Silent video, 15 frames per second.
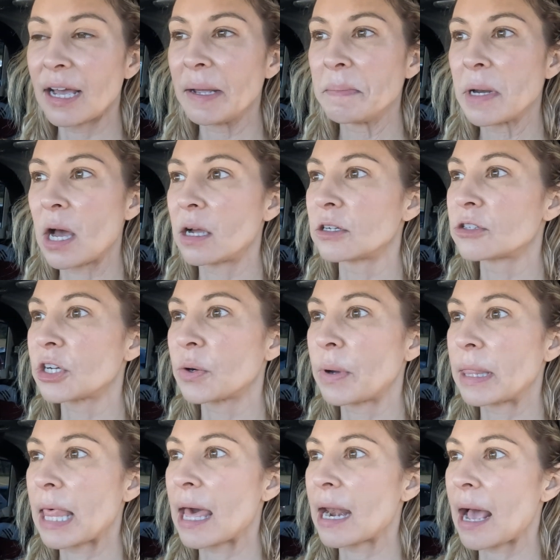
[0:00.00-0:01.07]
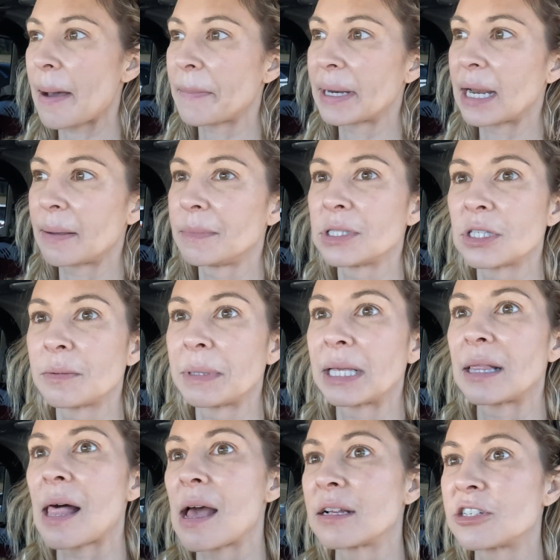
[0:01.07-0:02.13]
I'm not sure when that happened. I'm
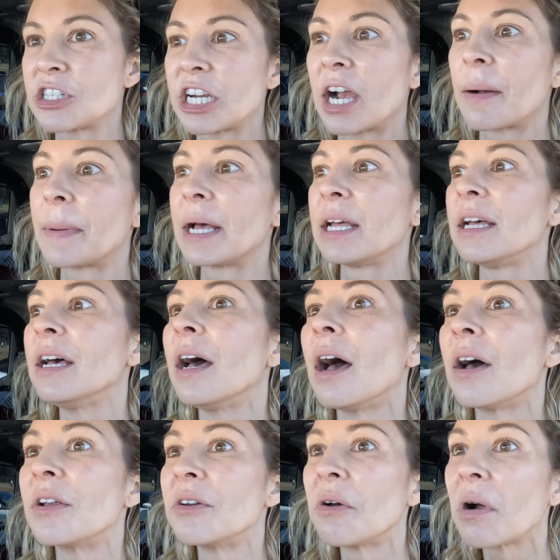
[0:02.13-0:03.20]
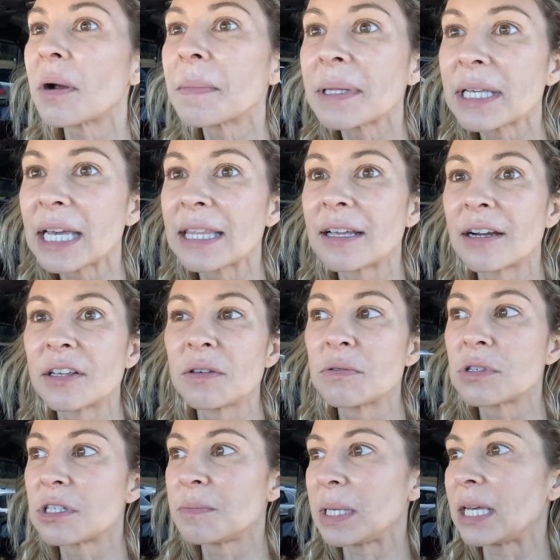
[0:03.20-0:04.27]
assuming last year, but normally there
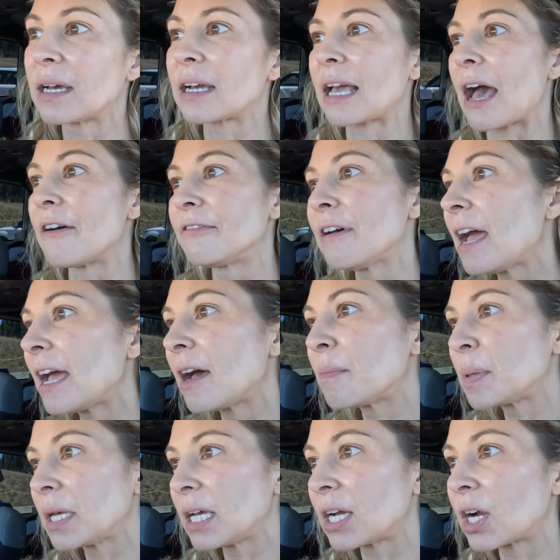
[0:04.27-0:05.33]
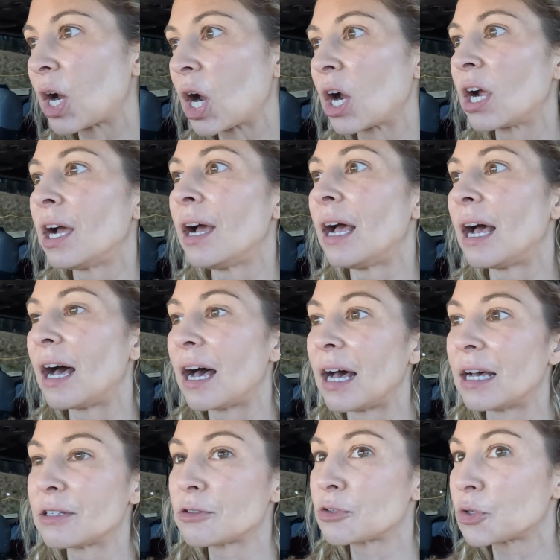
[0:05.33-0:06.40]
used to be a cafe up here,
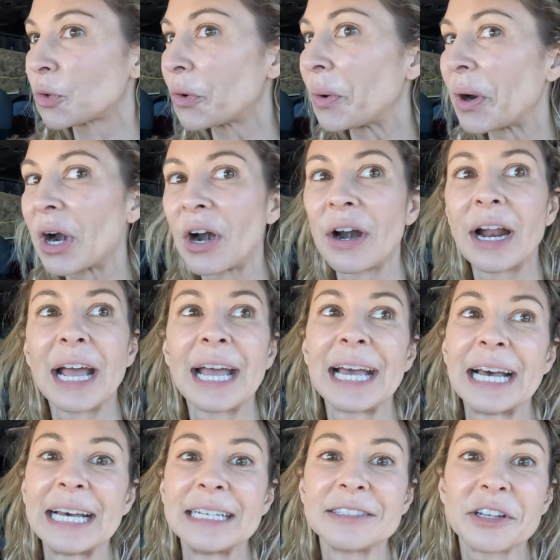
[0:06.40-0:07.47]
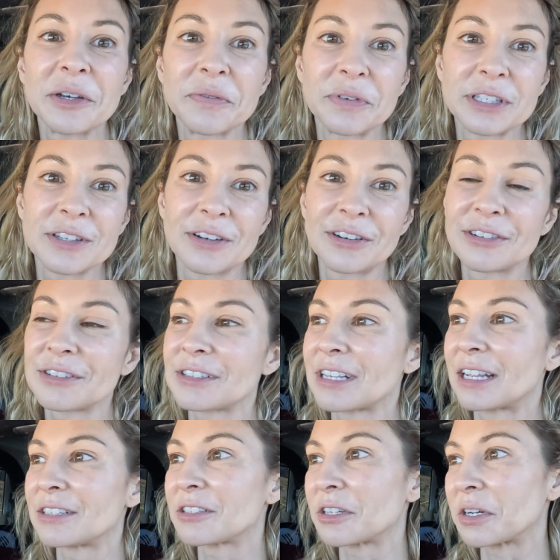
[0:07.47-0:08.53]
a store, and a visitor
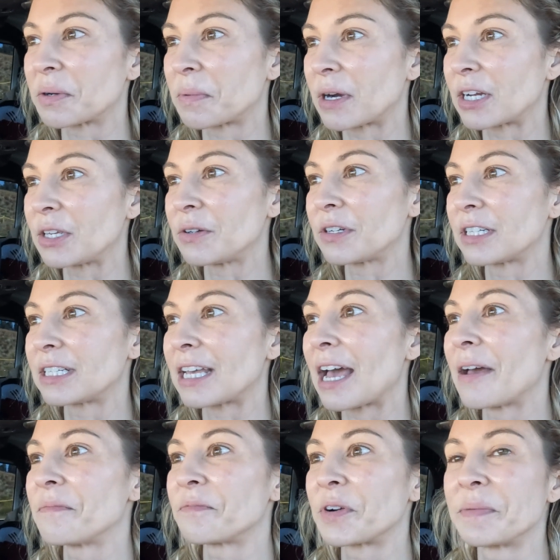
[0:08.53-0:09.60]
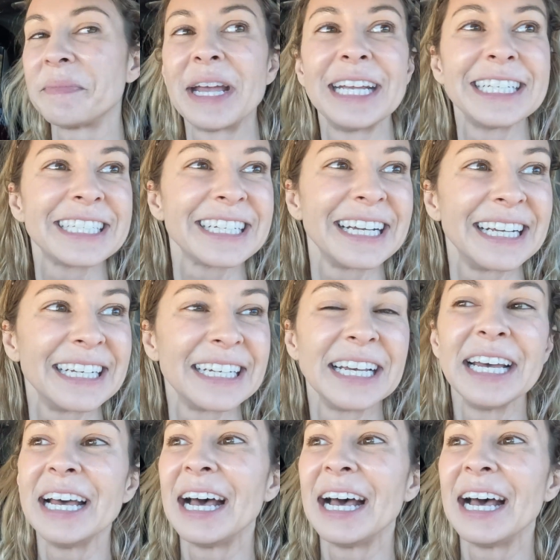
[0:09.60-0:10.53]
center where you could get information.